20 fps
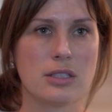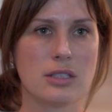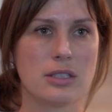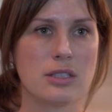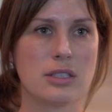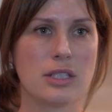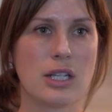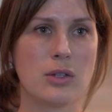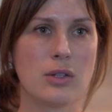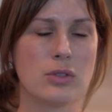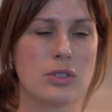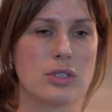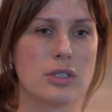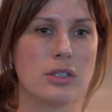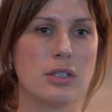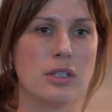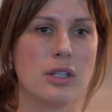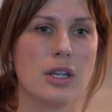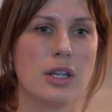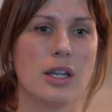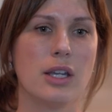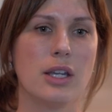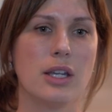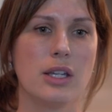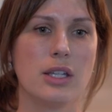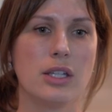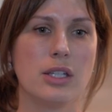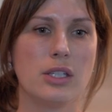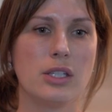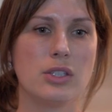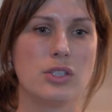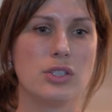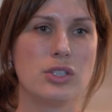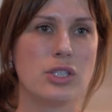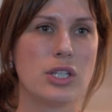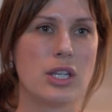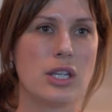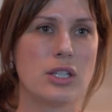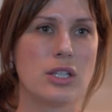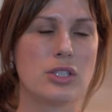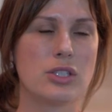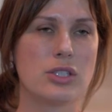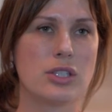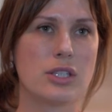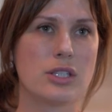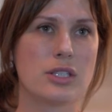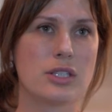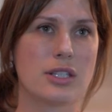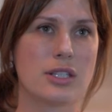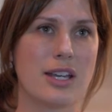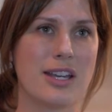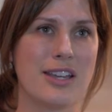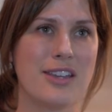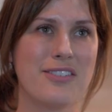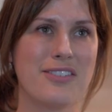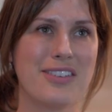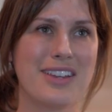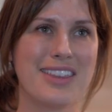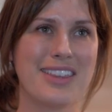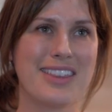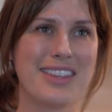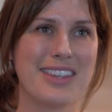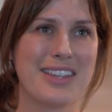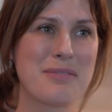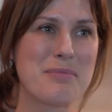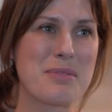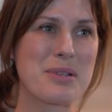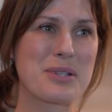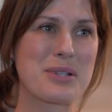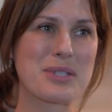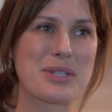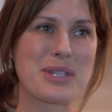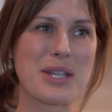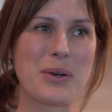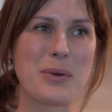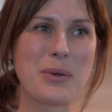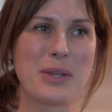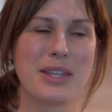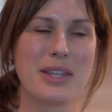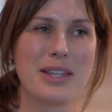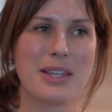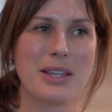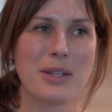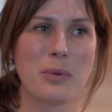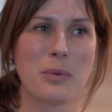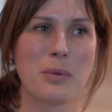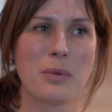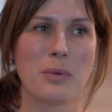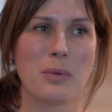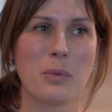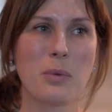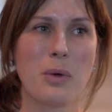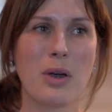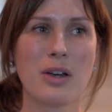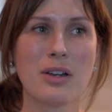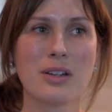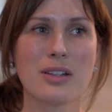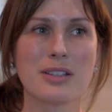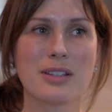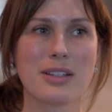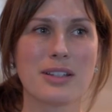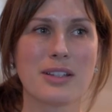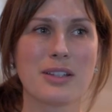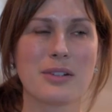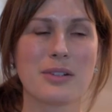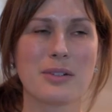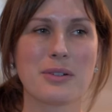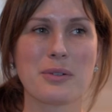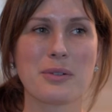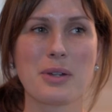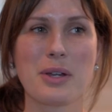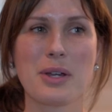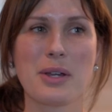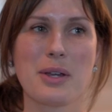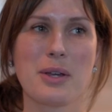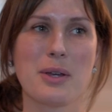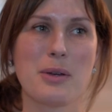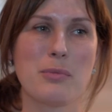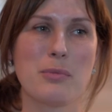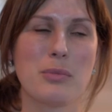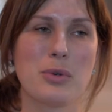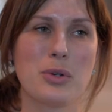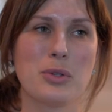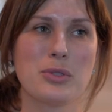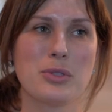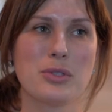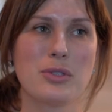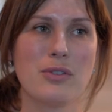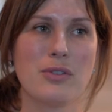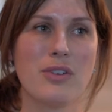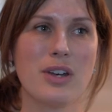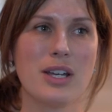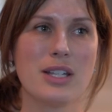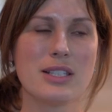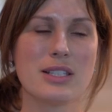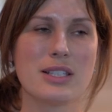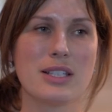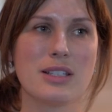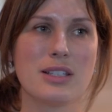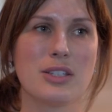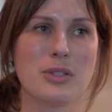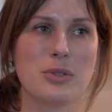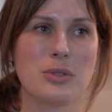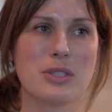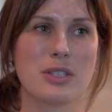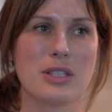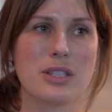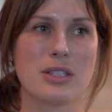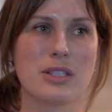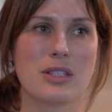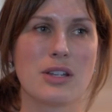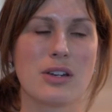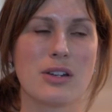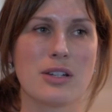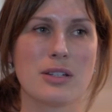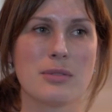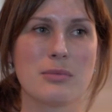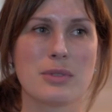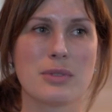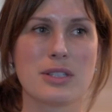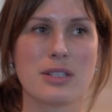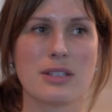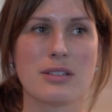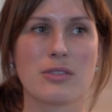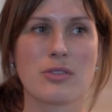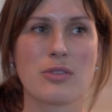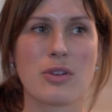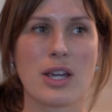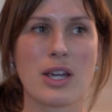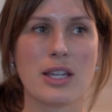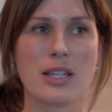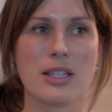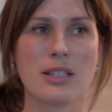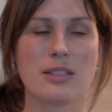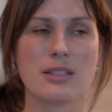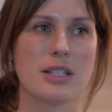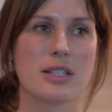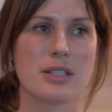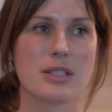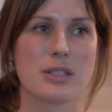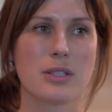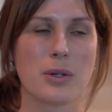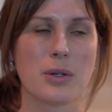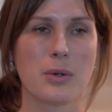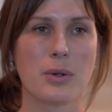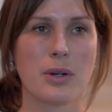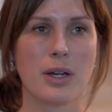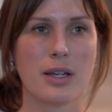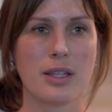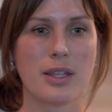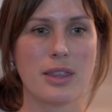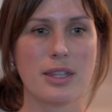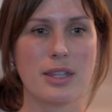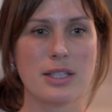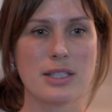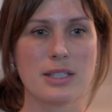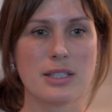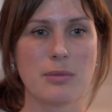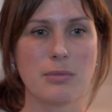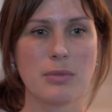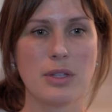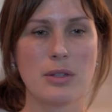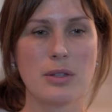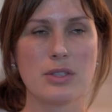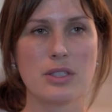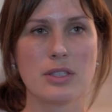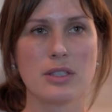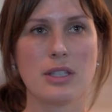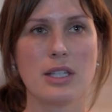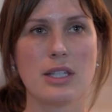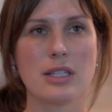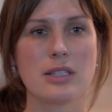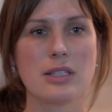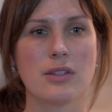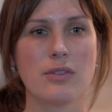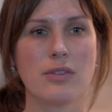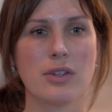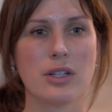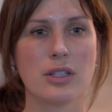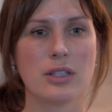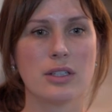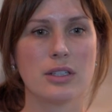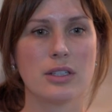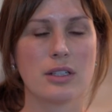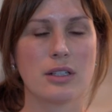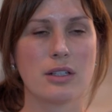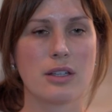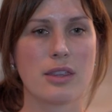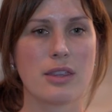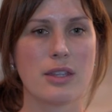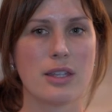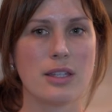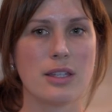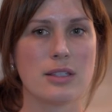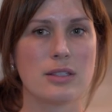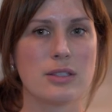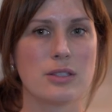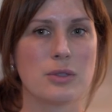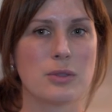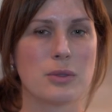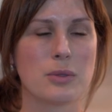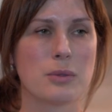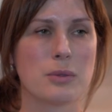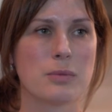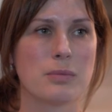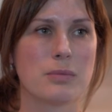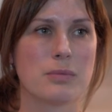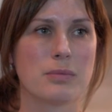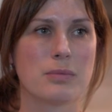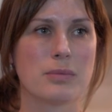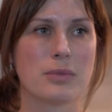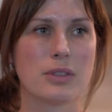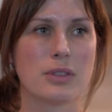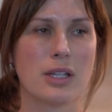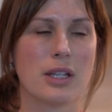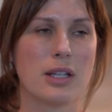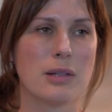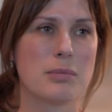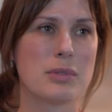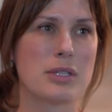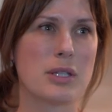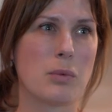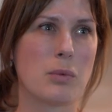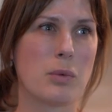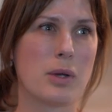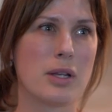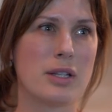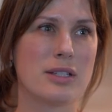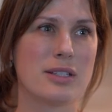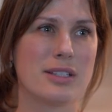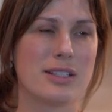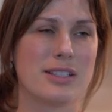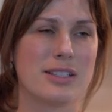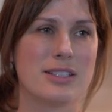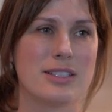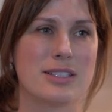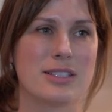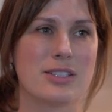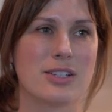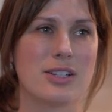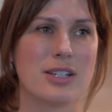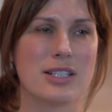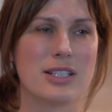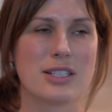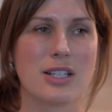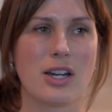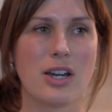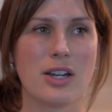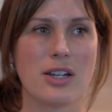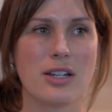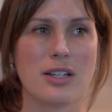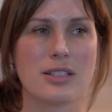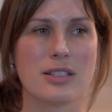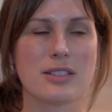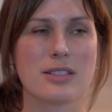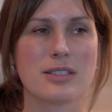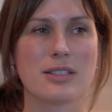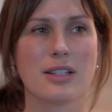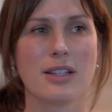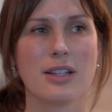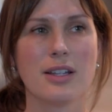it sounds, that it changed his life, I think, because now he can walk like most of us and use his arms and write. So I think sometimes it takes a very little thing to help someone. It's not as hard as